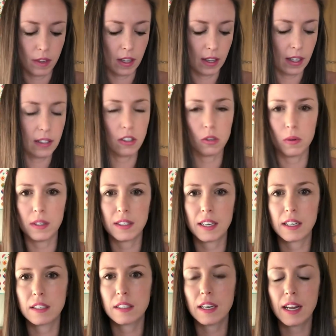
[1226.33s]
I think it's the
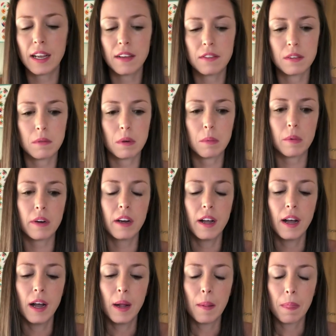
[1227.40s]
22nd today September.
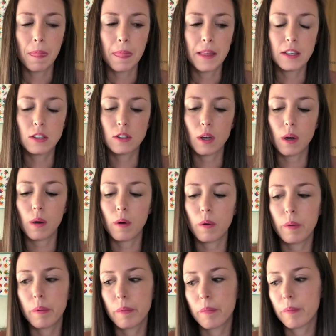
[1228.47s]

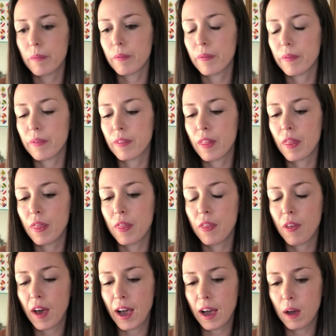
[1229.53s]
So
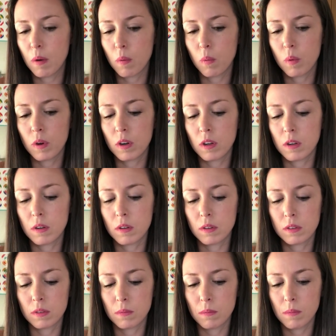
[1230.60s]
that
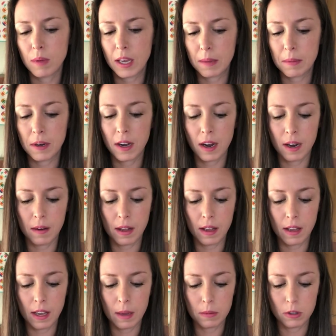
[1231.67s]
will make me not
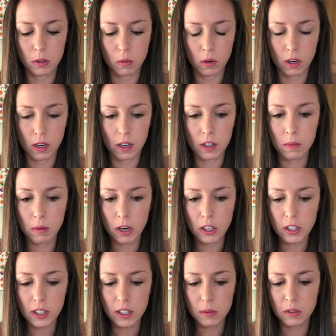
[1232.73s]
able to work on other
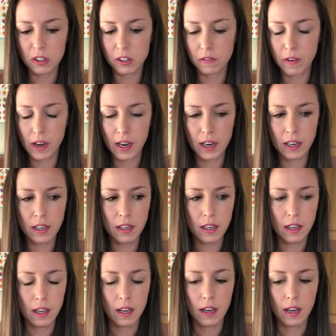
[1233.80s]
projects, which is fine.